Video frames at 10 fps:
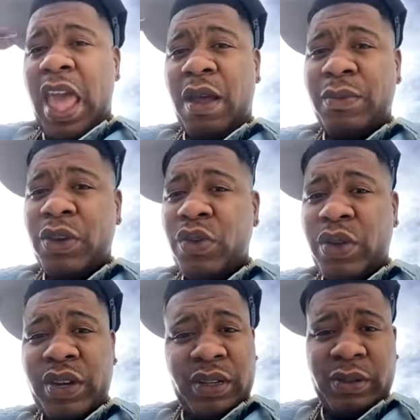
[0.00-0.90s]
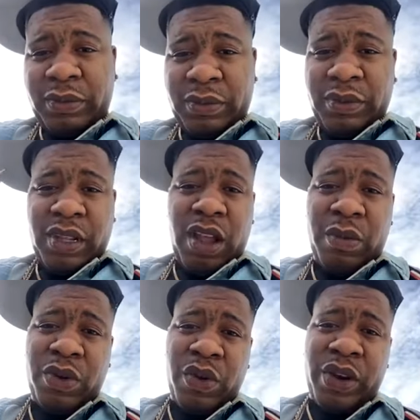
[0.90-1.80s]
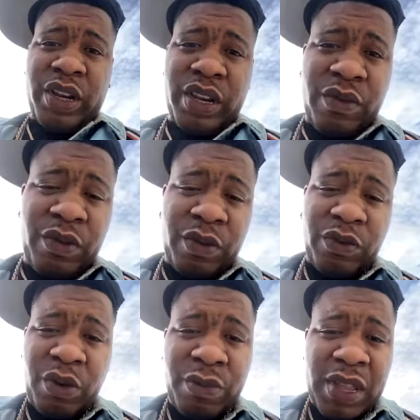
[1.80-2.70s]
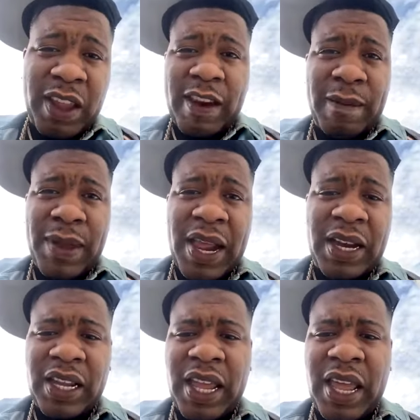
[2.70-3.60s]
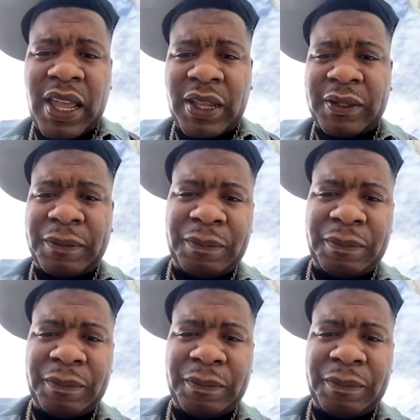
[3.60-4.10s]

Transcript: I'm doing it different from anybody in the game.